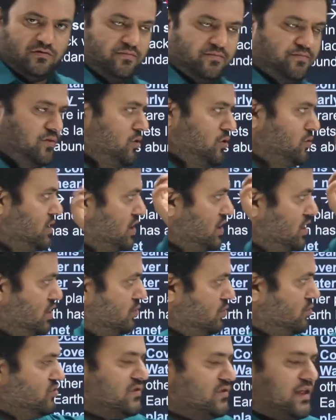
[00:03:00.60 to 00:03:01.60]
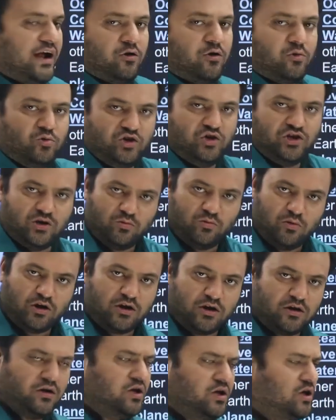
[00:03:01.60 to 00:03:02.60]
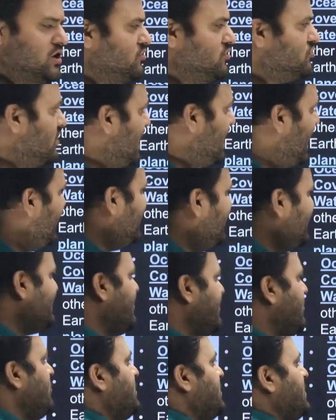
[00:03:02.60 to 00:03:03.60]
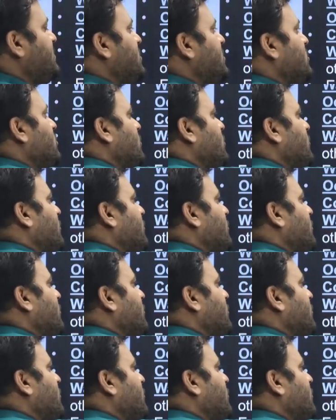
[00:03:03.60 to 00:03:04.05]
that ocean water. So 97% of